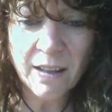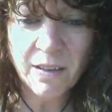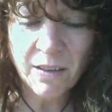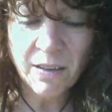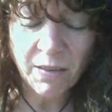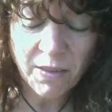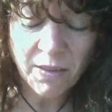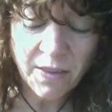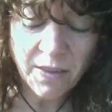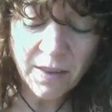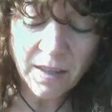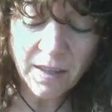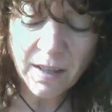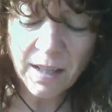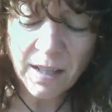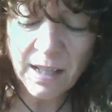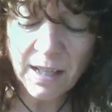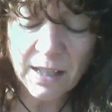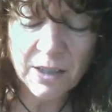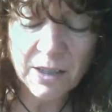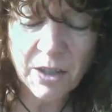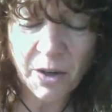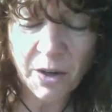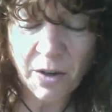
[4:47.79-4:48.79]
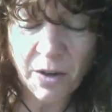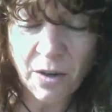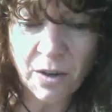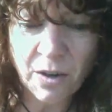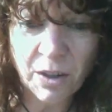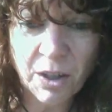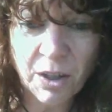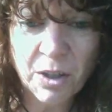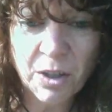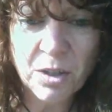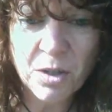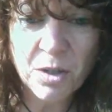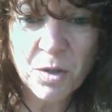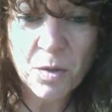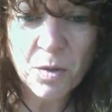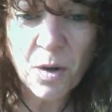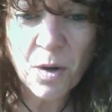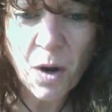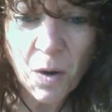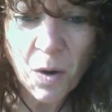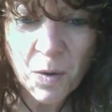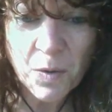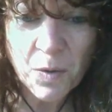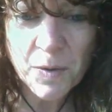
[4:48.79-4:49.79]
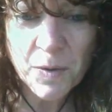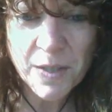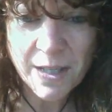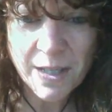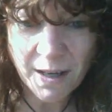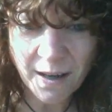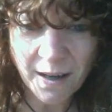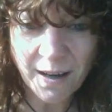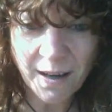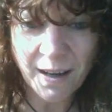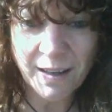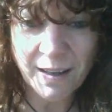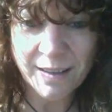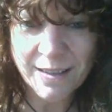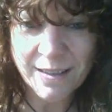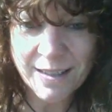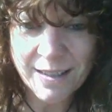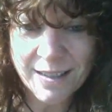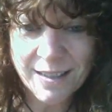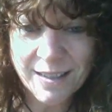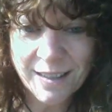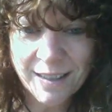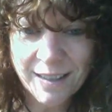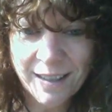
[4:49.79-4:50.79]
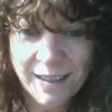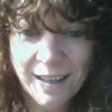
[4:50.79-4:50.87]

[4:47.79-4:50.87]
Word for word: then in turn controls us,